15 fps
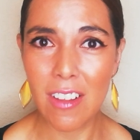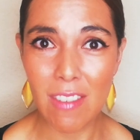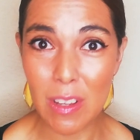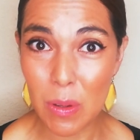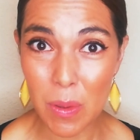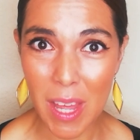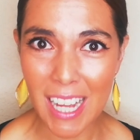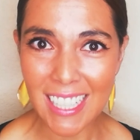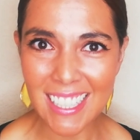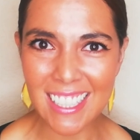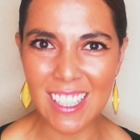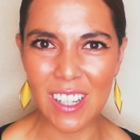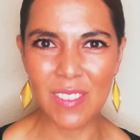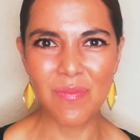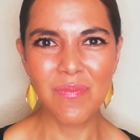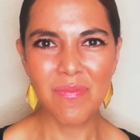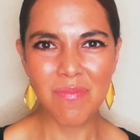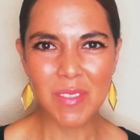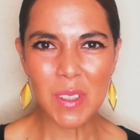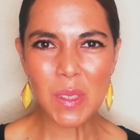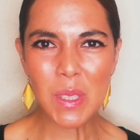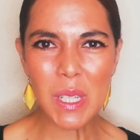even do that. So
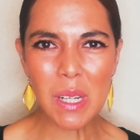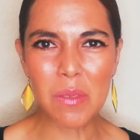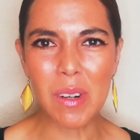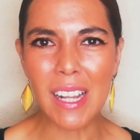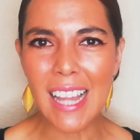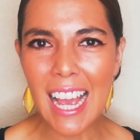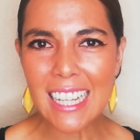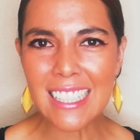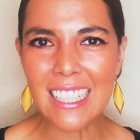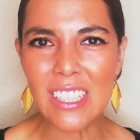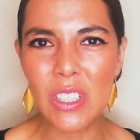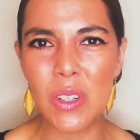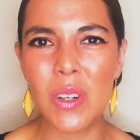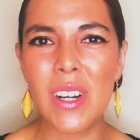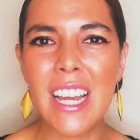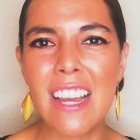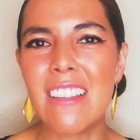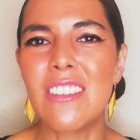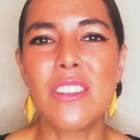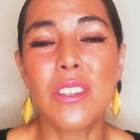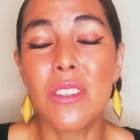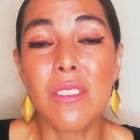just chill, relax, enjoy, and
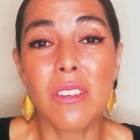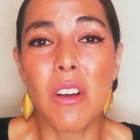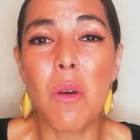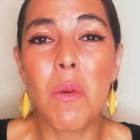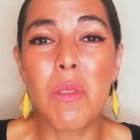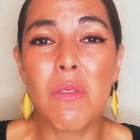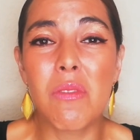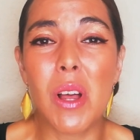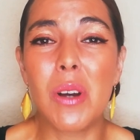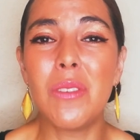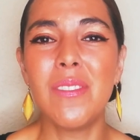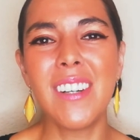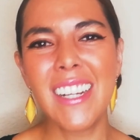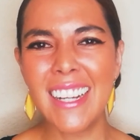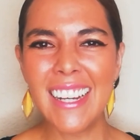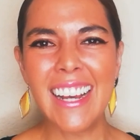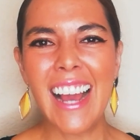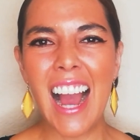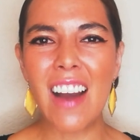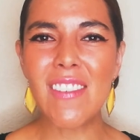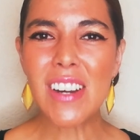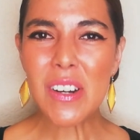just go with the flow.
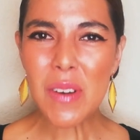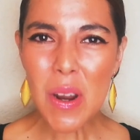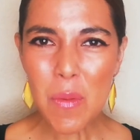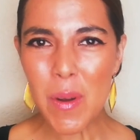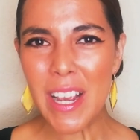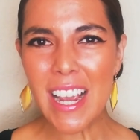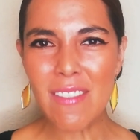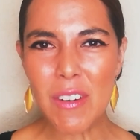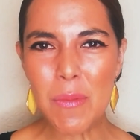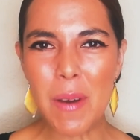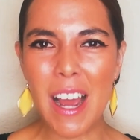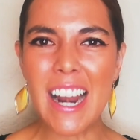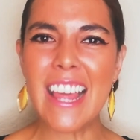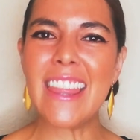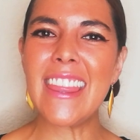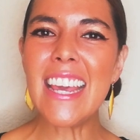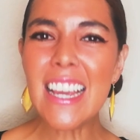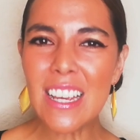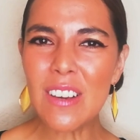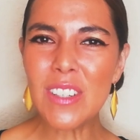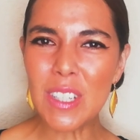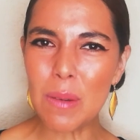Have a great week, everybody. Thank
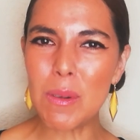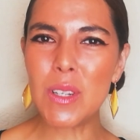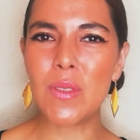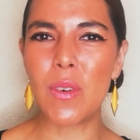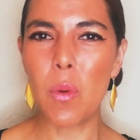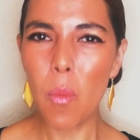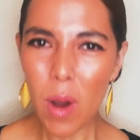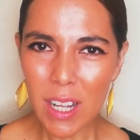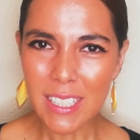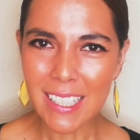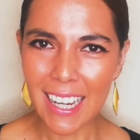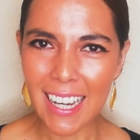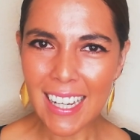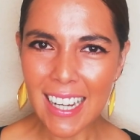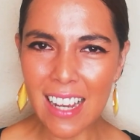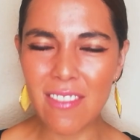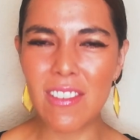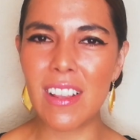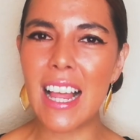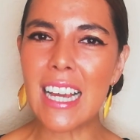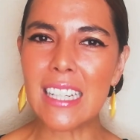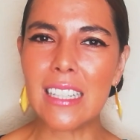you so much for watching. If you
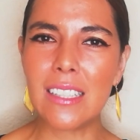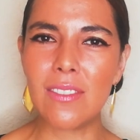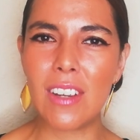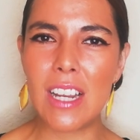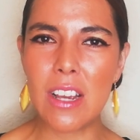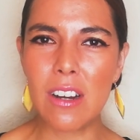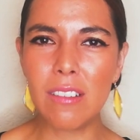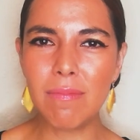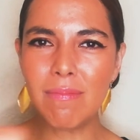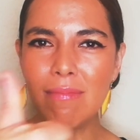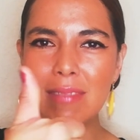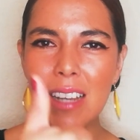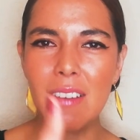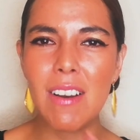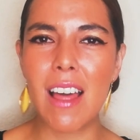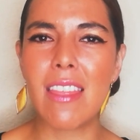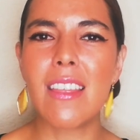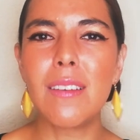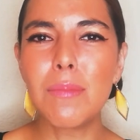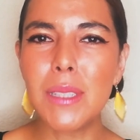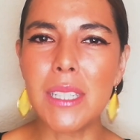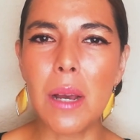like this video, give it a
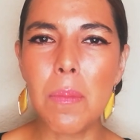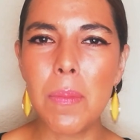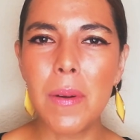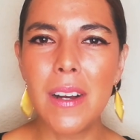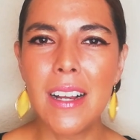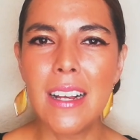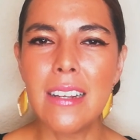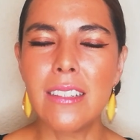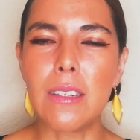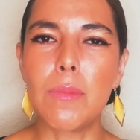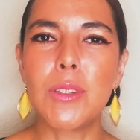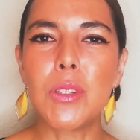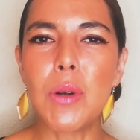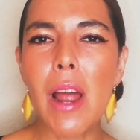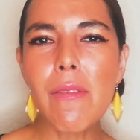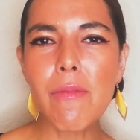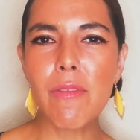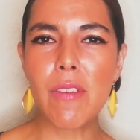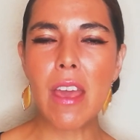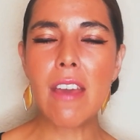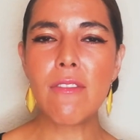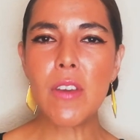thumbs up, subscribe
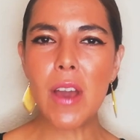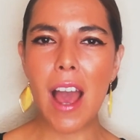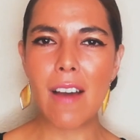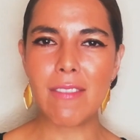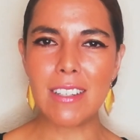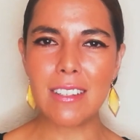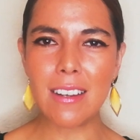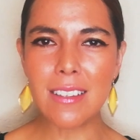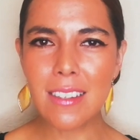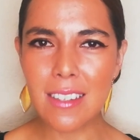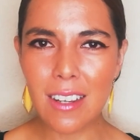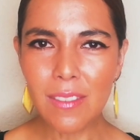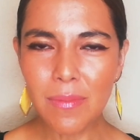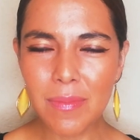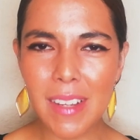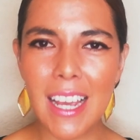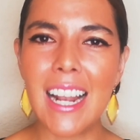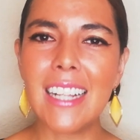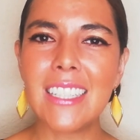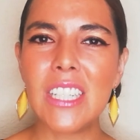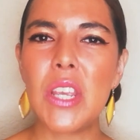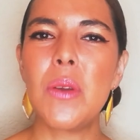if you haven't done so, and
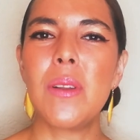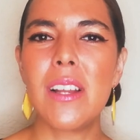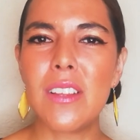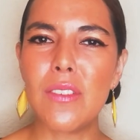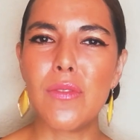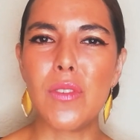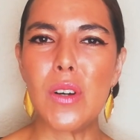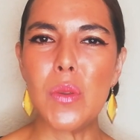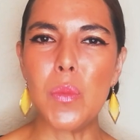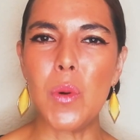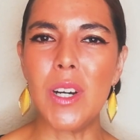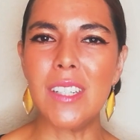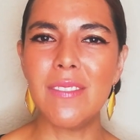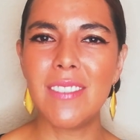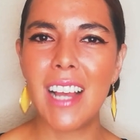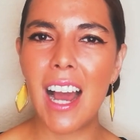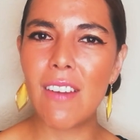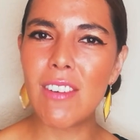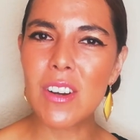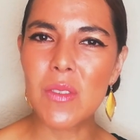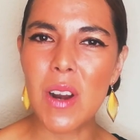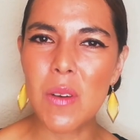I'll see you in a different one. Have
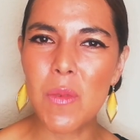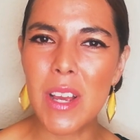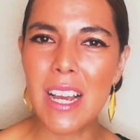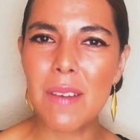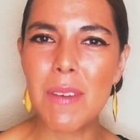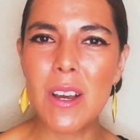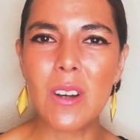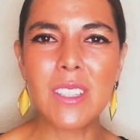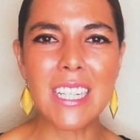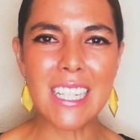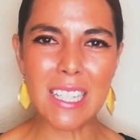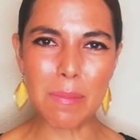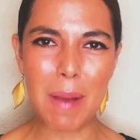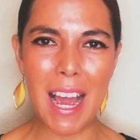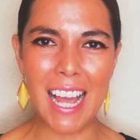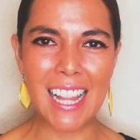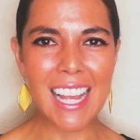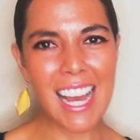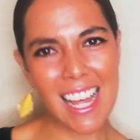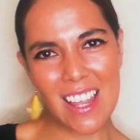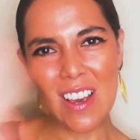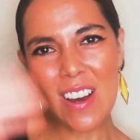a great week, amigos. Smile.
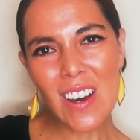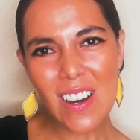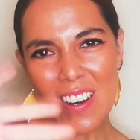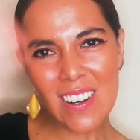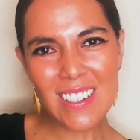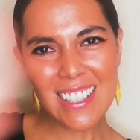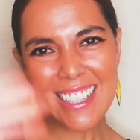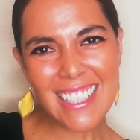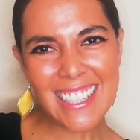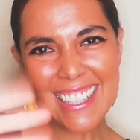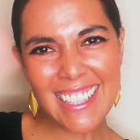Adios.